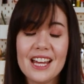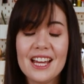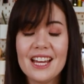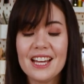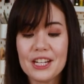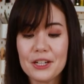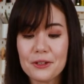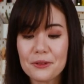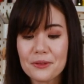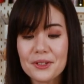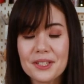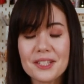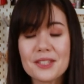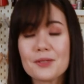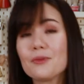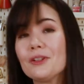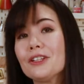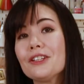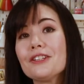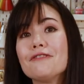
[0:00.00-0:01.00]
And it was
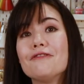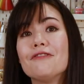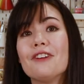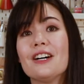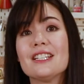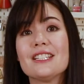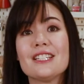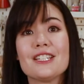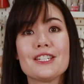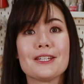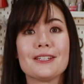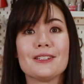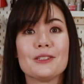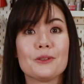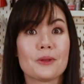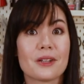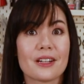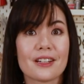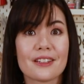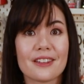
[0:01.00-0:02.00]
really fun to
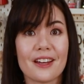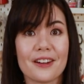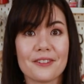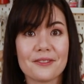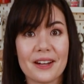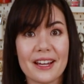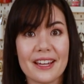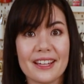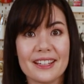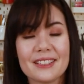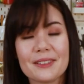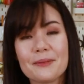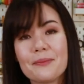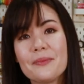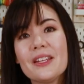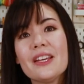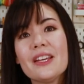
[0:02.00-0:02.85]
work that way.